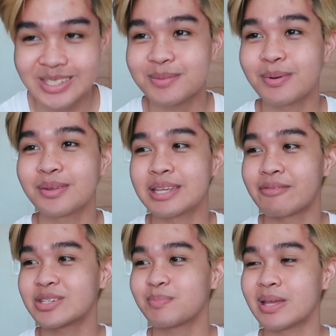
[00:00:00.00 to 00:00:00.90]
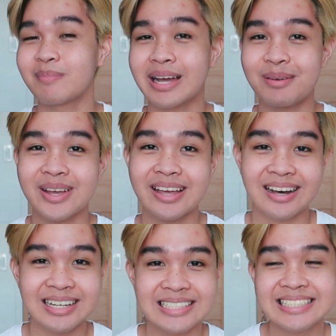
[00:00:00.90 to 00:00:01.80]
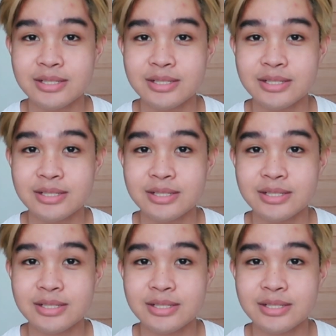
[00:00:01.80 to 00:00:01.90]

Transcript: which were both given to me by my aunt.